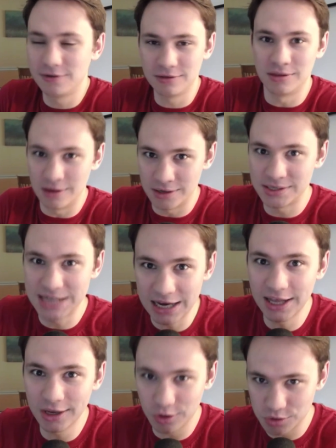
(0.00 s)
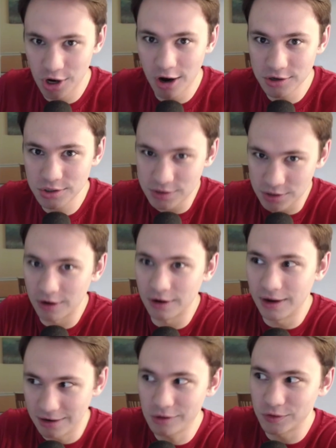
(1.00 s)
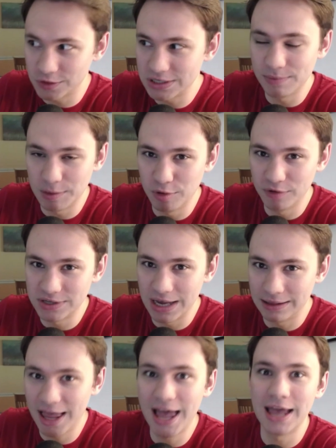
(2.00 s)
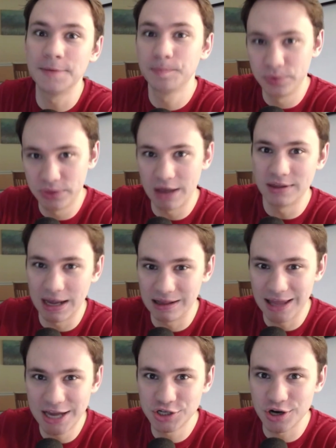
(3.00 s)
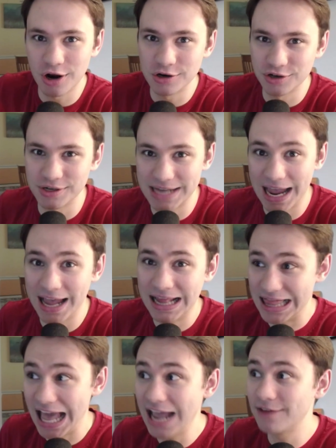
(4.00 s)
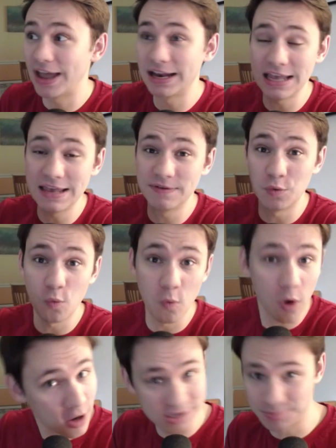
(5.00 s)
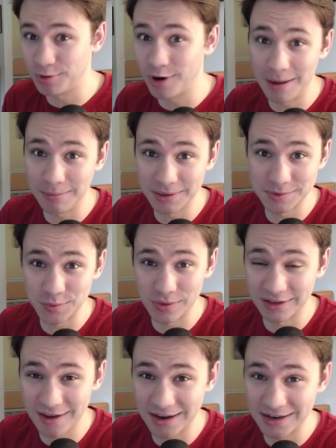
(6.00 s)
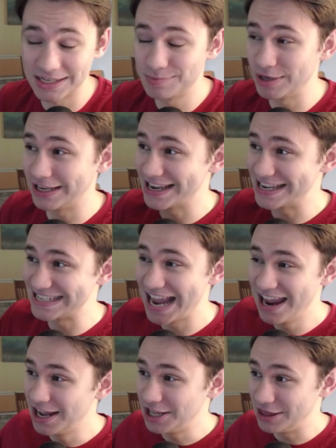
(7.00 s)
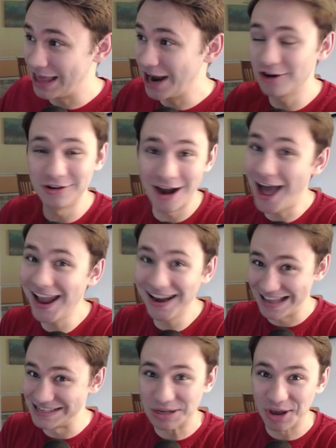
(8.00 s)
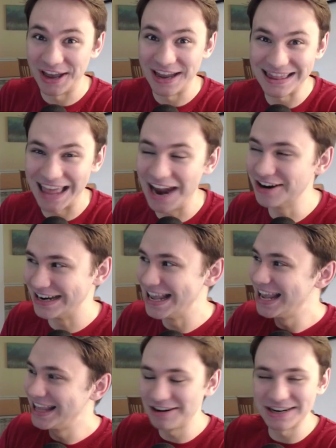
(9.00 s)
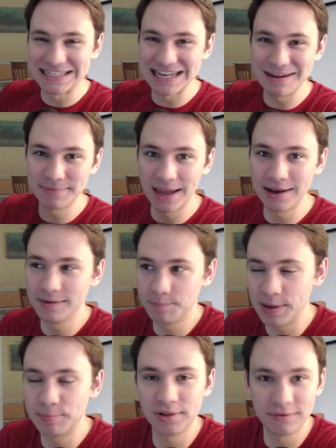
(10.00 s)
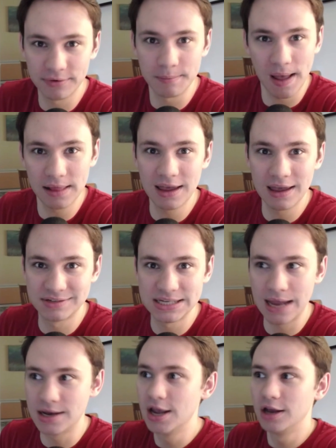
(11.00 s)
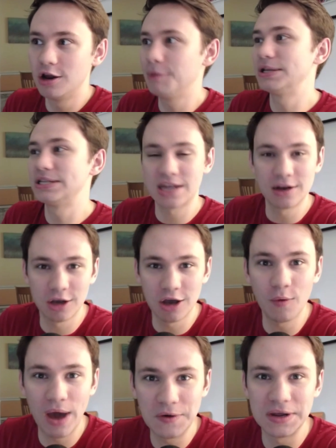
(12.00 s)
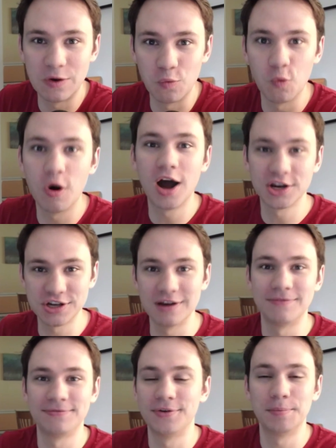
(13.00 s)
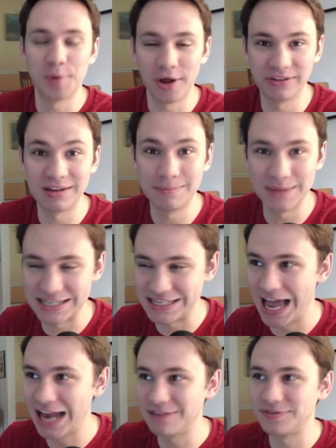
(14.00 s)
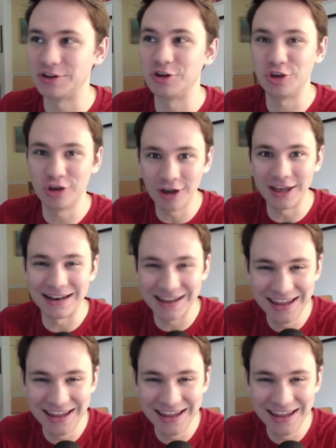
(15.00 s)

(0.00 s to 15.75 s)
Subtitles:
the San Diego Chargers are another team that moved to LA, now the LA Chargers, and they have had even worse problems with attendance because they're not as good. They're a team that people from LA have said nobody's going to go out and watch a football team that's not even good